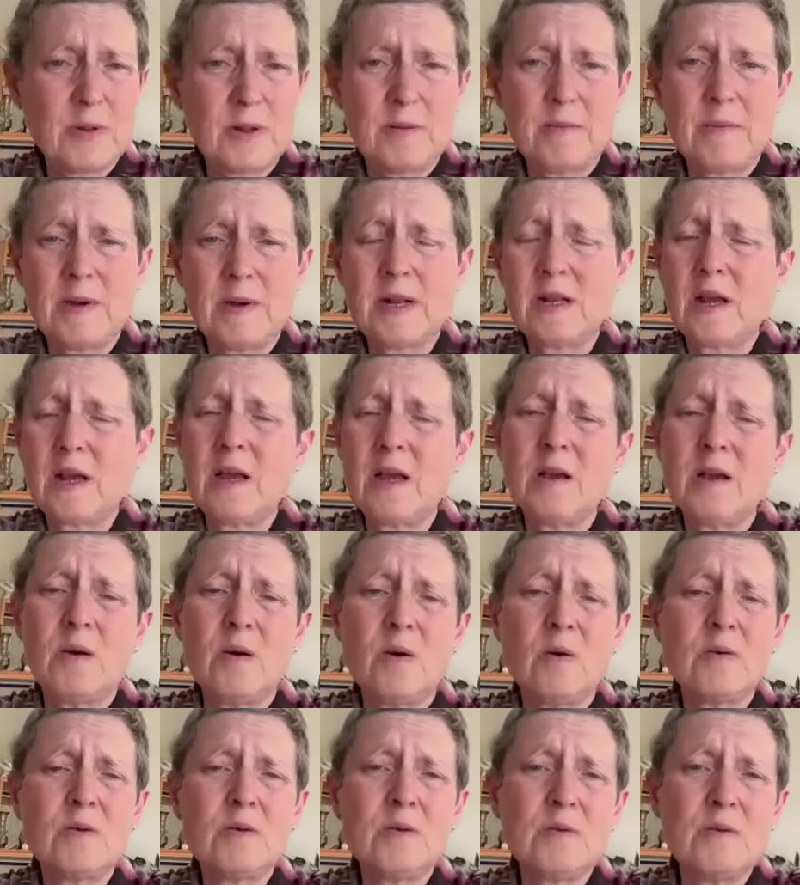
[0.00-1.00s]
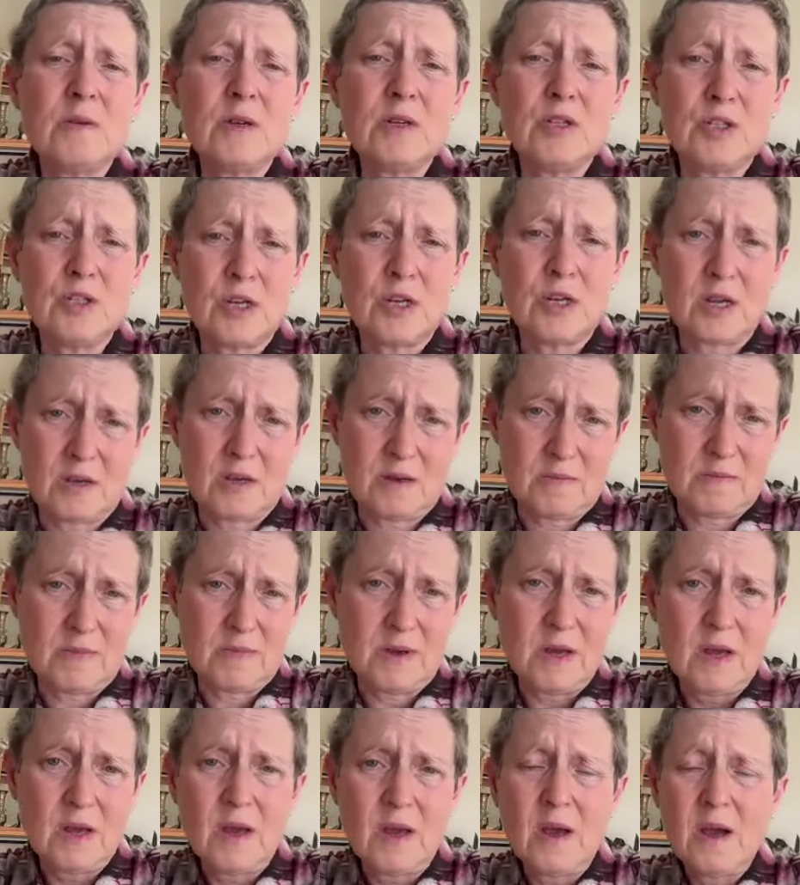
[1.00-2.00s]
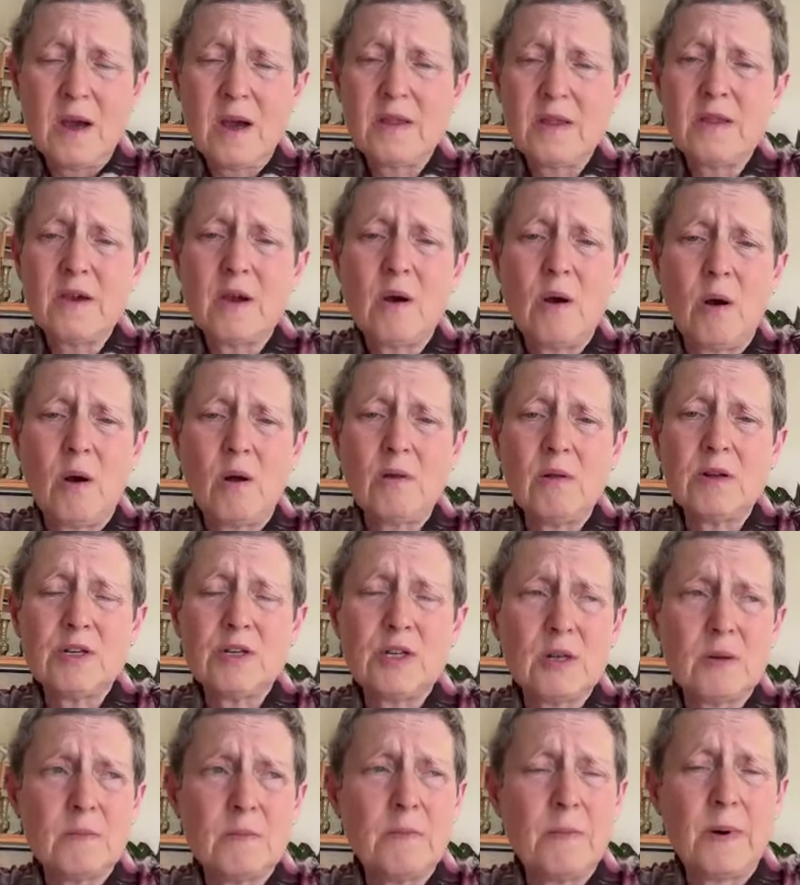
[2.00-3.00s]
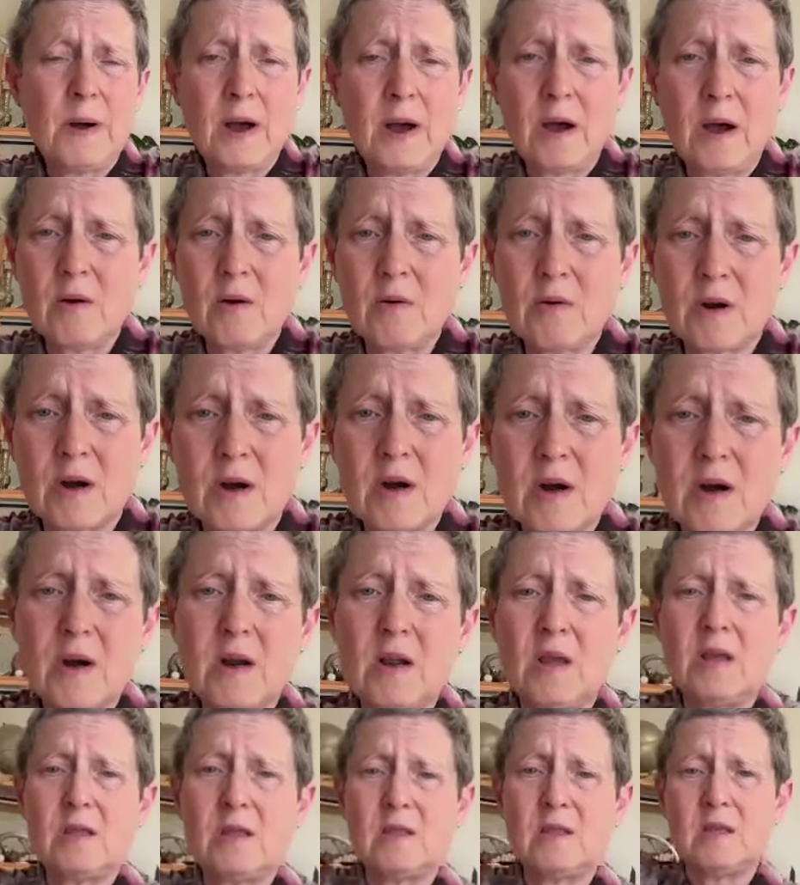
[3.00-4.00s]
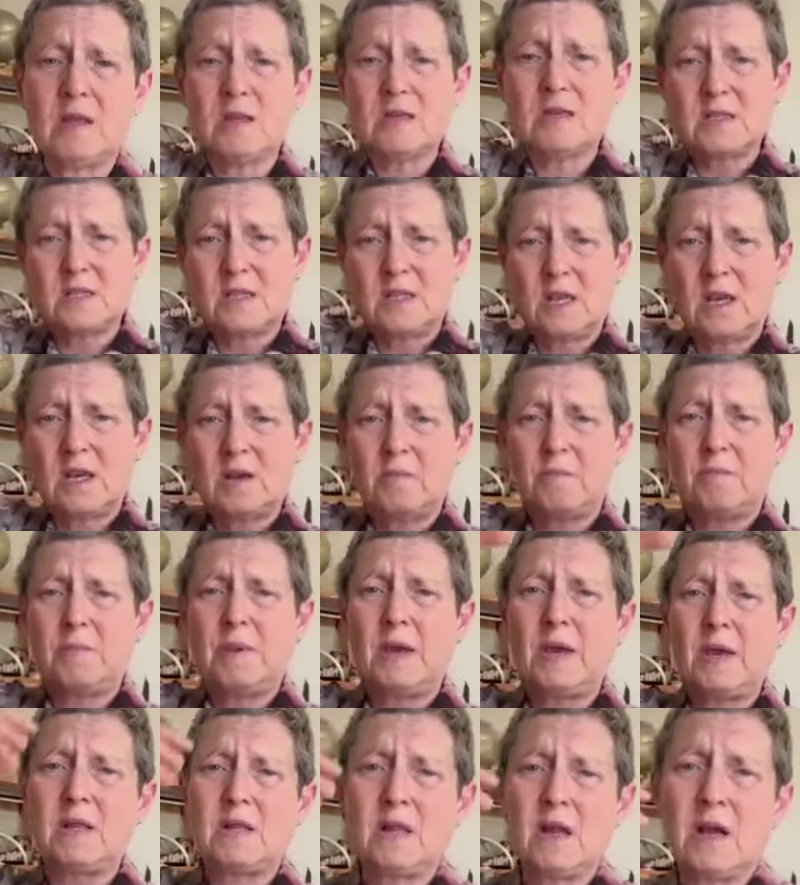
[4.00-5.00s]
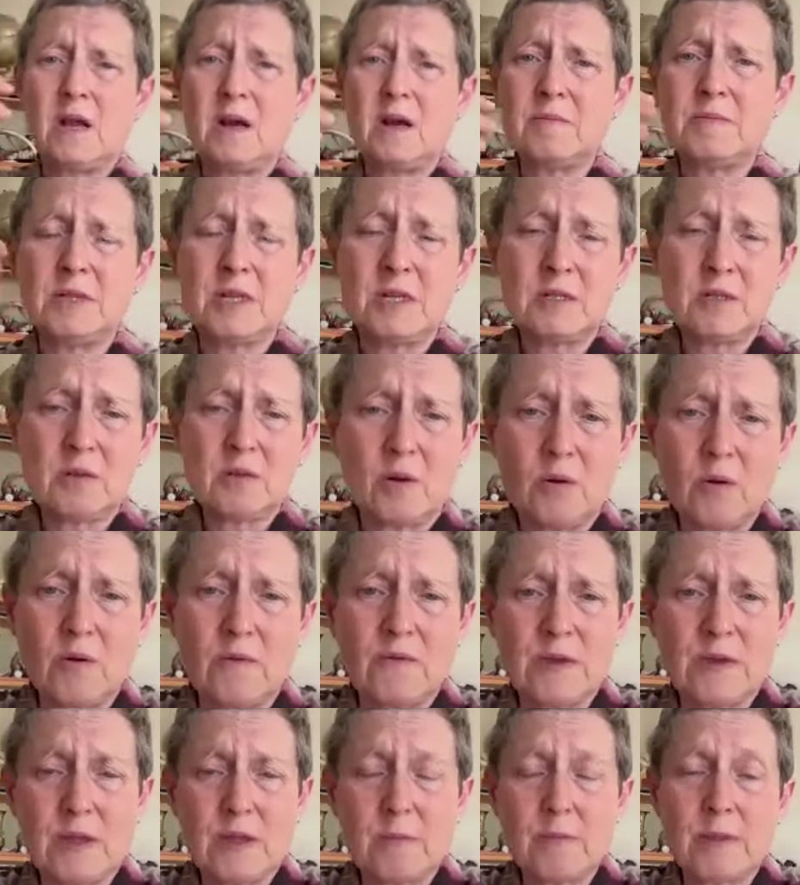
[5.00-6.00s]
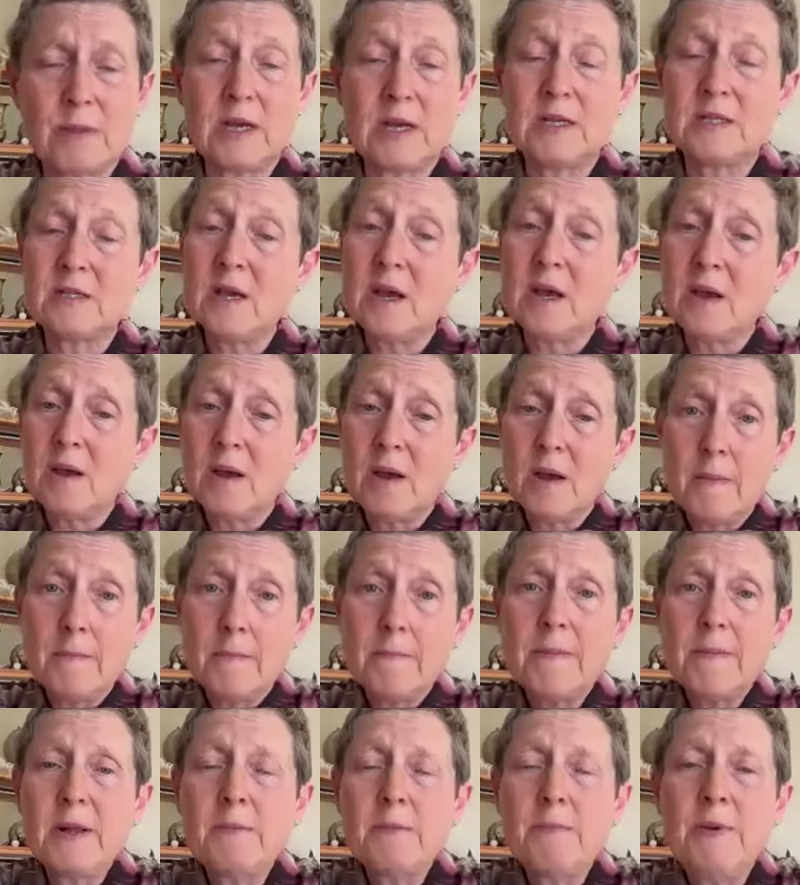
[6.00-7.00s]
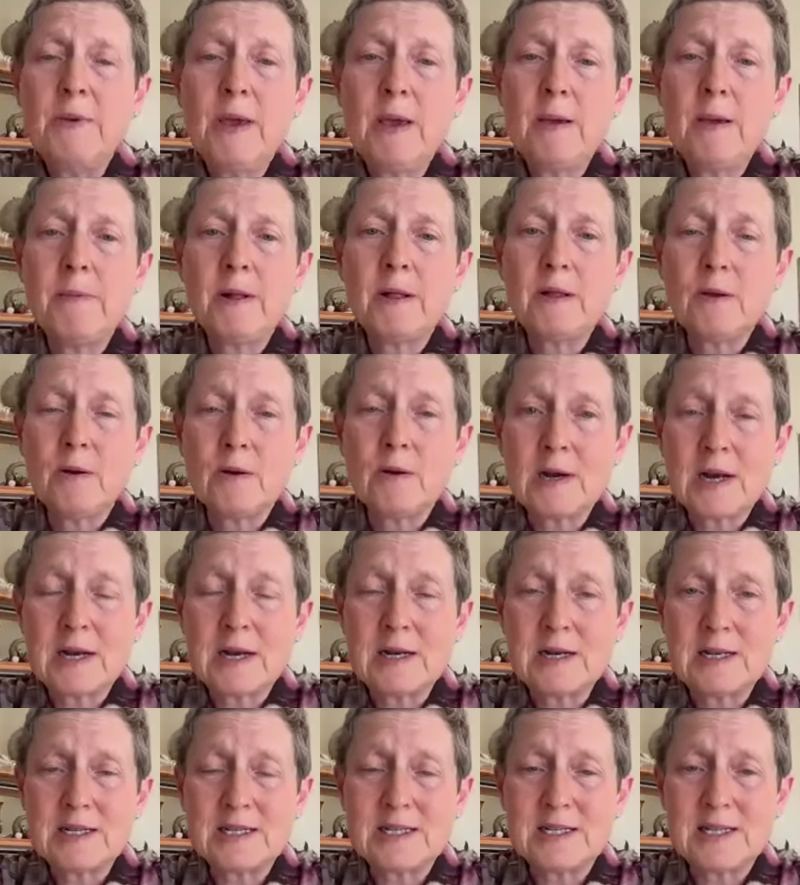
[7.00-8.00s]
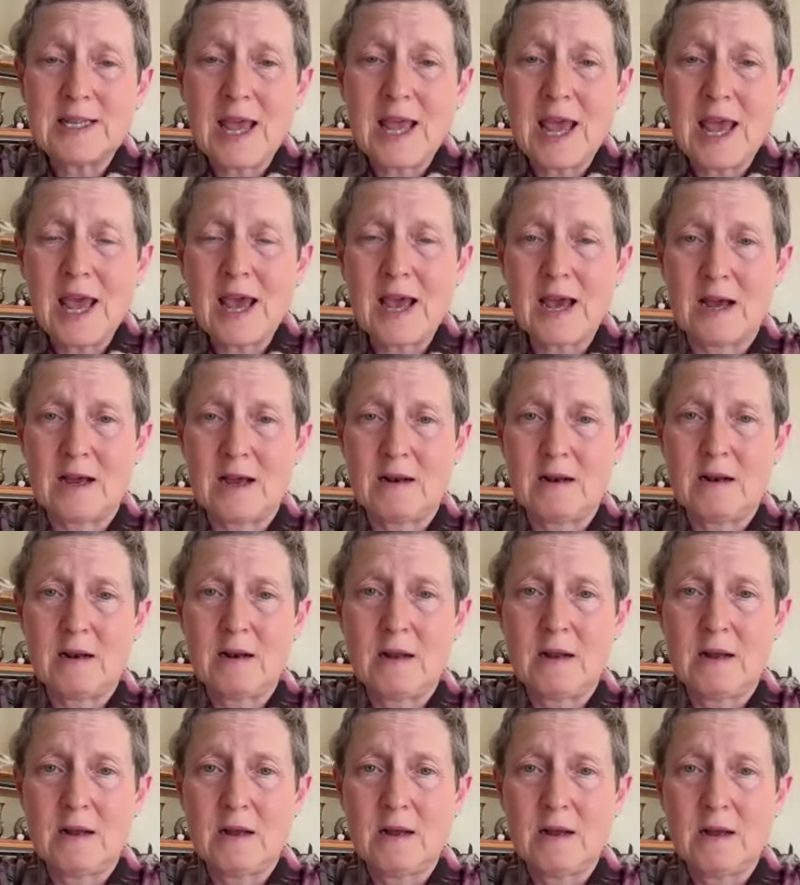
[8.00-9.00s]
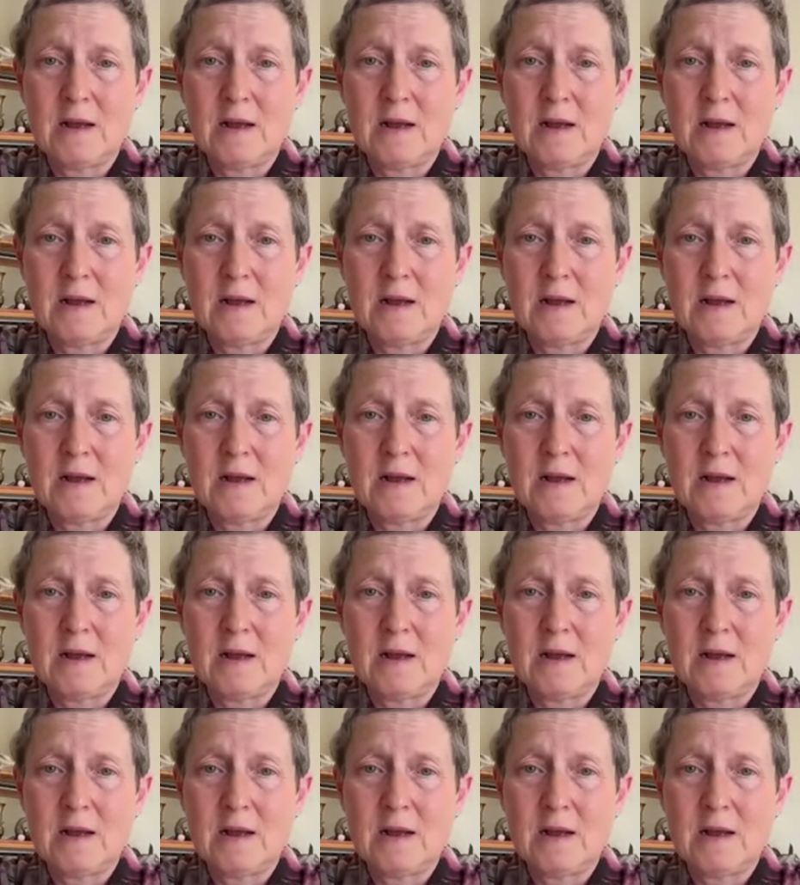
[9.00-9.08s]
supplement. I go to the gym and the collagen powder in this thing, big tubs, it's all over the place. But people don't understand